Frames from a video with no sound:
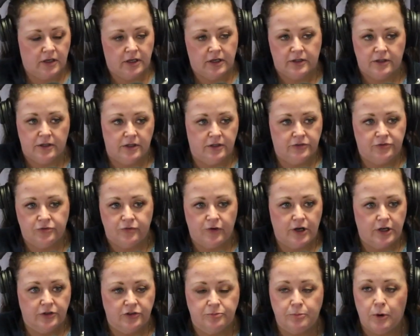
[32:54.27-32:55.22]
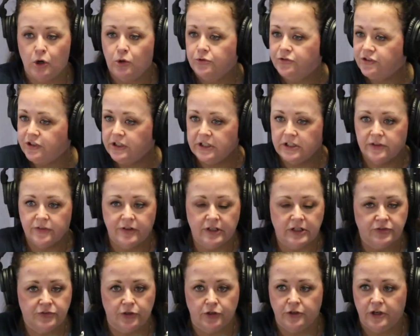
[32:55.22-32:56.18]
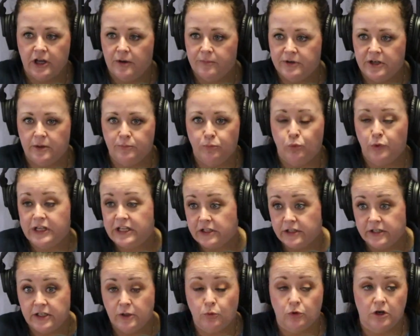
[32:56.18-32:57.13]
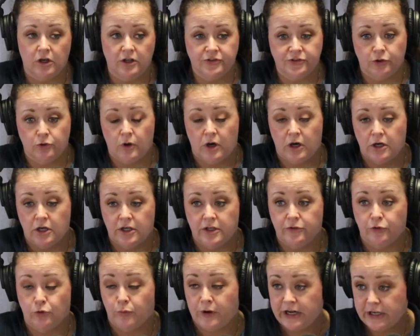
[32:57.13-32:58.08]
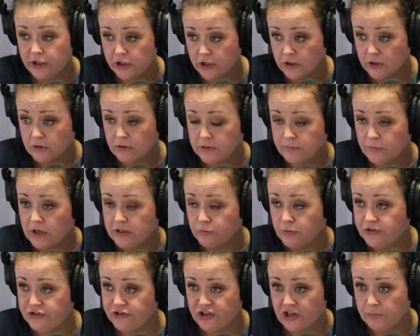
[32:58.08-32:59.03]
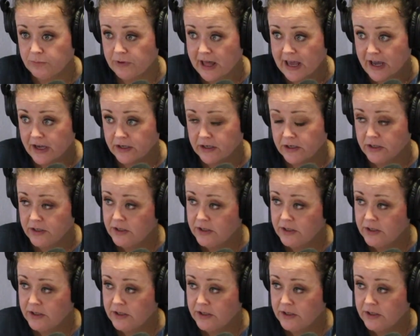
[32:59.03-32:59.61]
as far as posting things that are coming up weekly. We're also on the radio. I'm on with Jay Black.